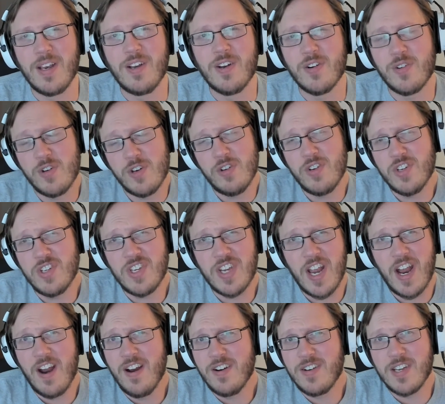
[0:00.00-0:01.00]
You're just a
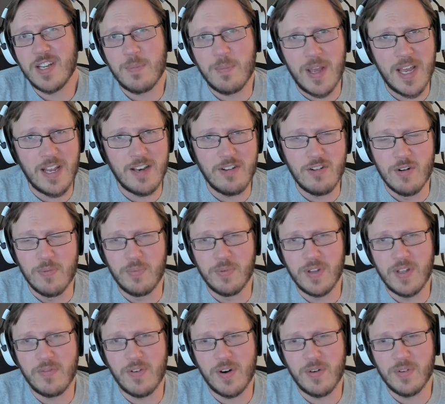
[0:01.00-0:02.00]
heretic, man. You don't
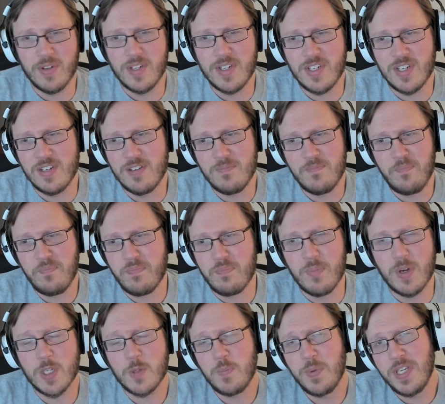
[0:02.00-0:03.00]
believe our religion
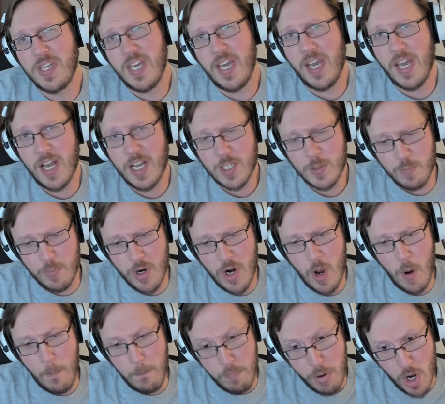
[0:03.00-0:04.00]
must be chaos,
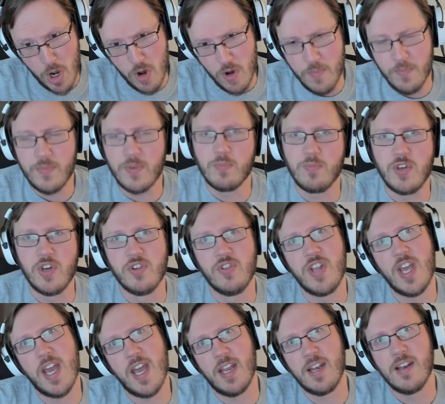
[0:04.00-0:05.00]
bro. Boom, you're
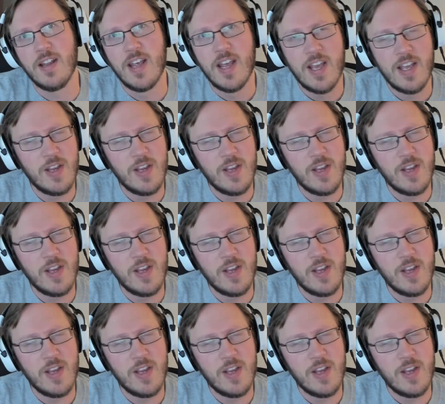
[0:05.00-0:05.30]
dead.